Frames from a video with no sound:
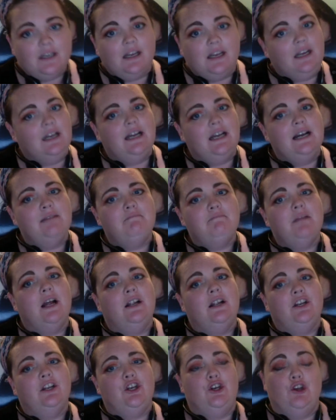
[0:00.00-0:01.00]

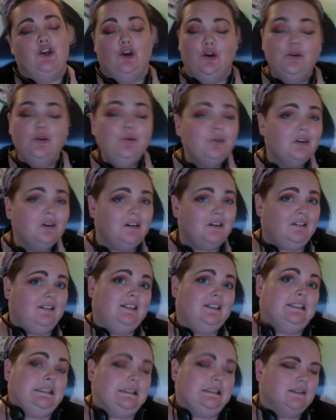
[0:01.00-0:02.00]
No,
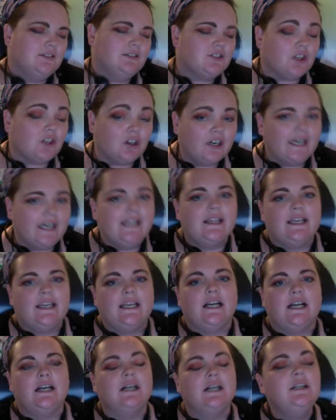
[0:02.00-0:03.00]
sorry, they
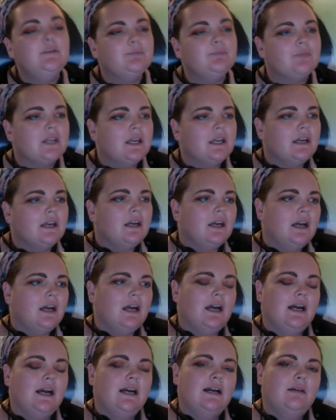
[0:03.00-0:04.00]
can't.
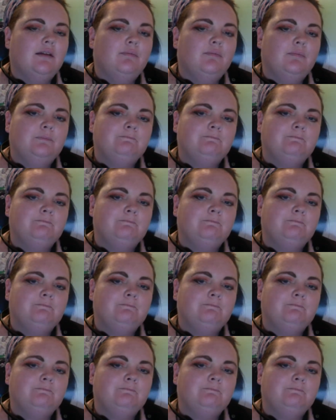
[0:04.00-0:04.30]
I